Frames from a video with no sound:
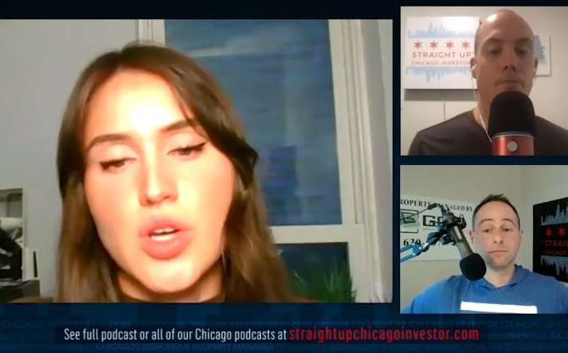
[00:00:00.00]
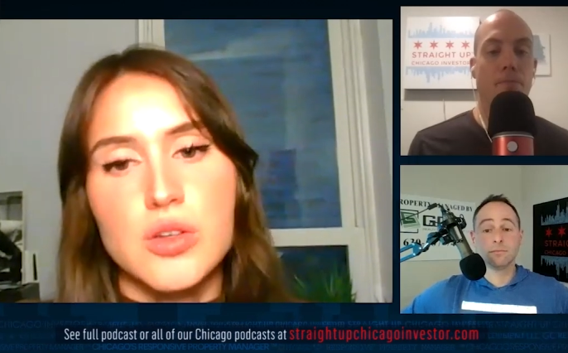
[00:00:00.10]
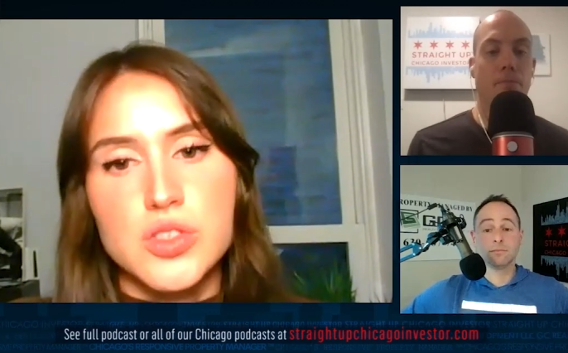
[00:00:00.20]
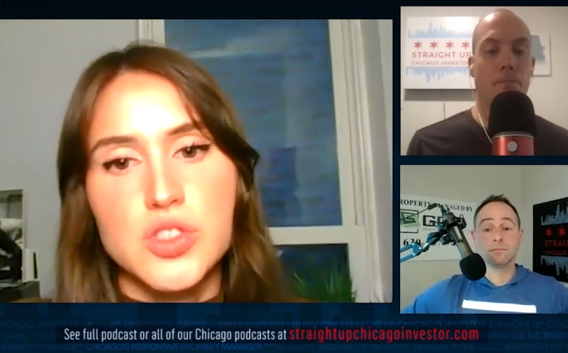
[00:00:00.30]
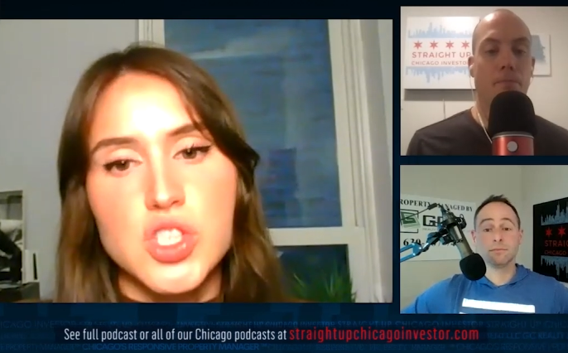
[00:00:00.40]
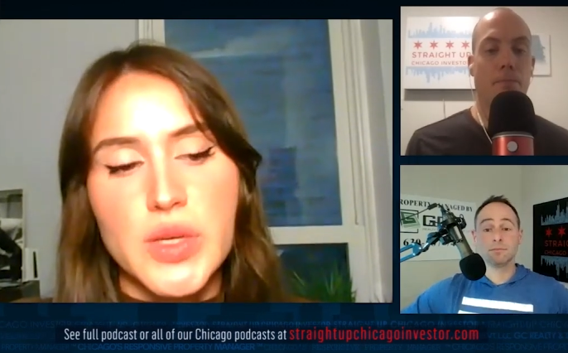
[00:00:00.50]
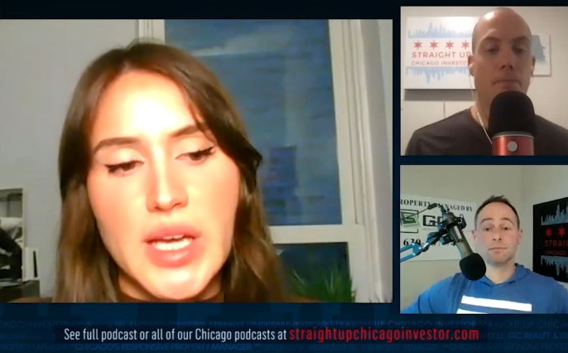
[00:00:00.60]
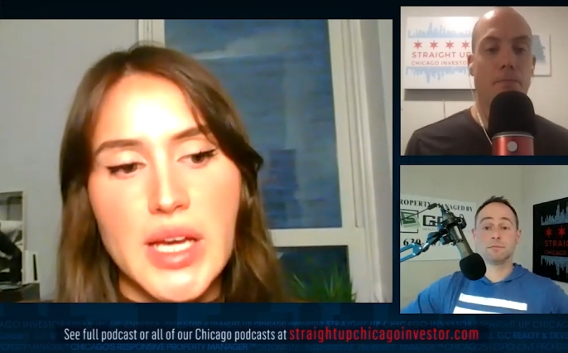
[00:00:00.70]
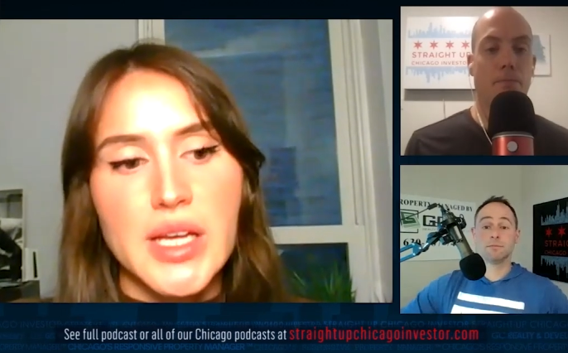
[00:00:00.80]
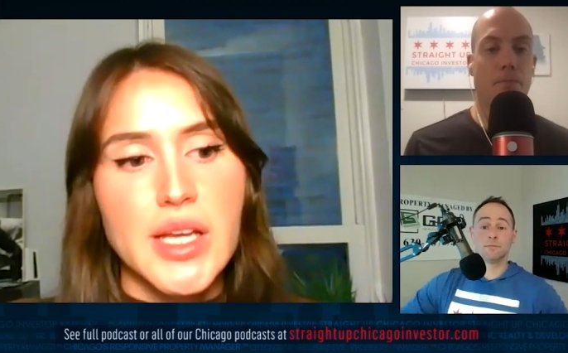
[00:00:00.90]
Speaker 1: also doing
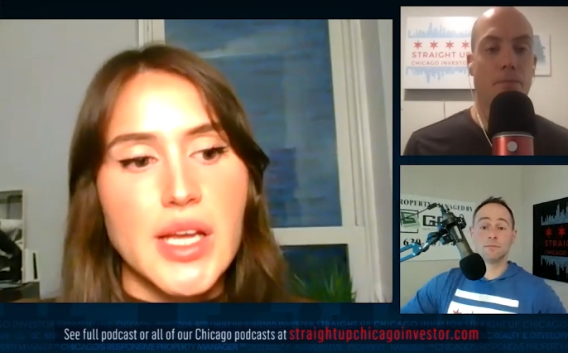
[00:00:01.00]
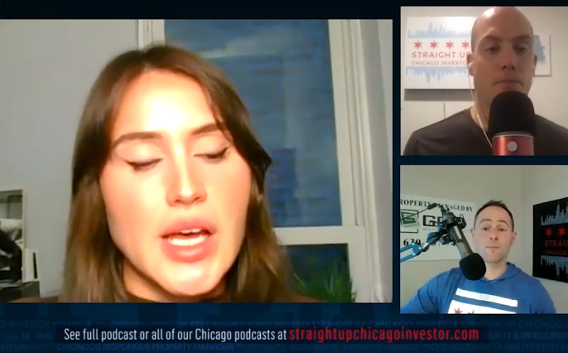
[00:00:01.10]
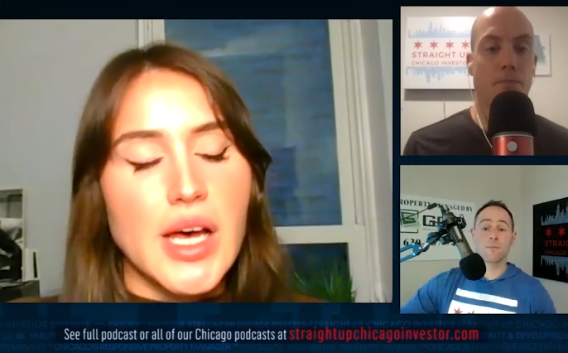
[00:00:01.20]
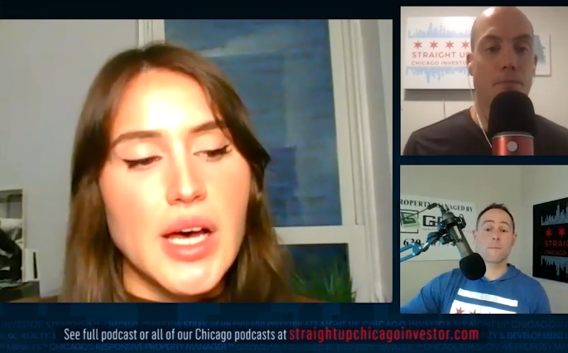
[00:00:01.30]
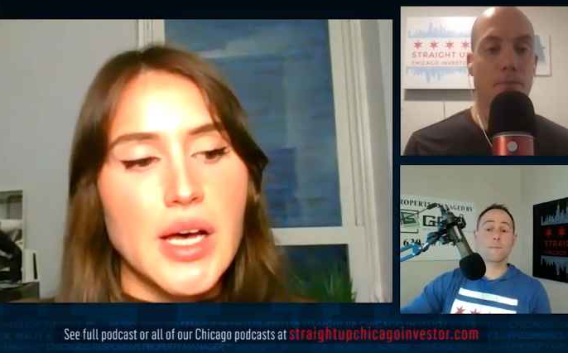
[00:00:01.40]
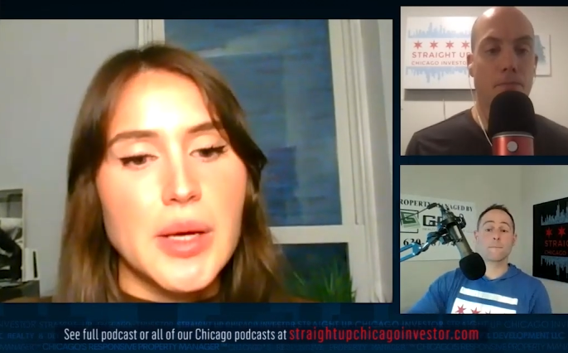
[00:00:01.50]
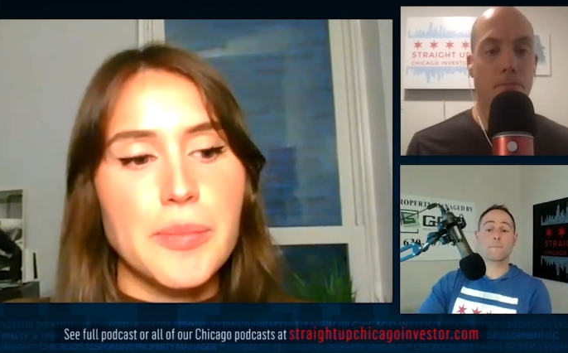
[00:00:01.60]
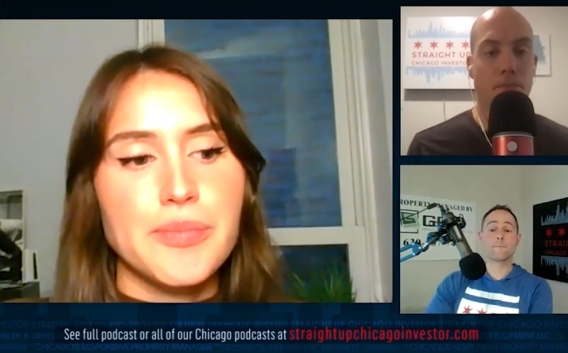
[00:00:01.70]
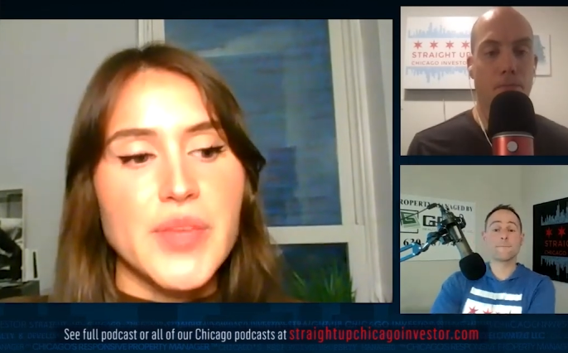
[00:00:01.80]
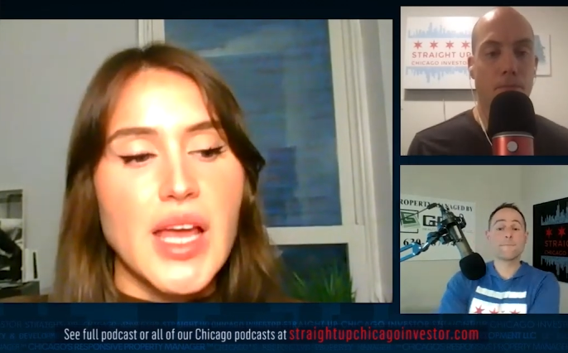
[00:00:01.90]
it
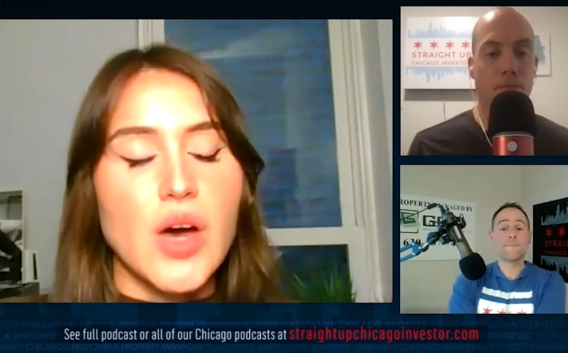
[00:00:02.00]
um,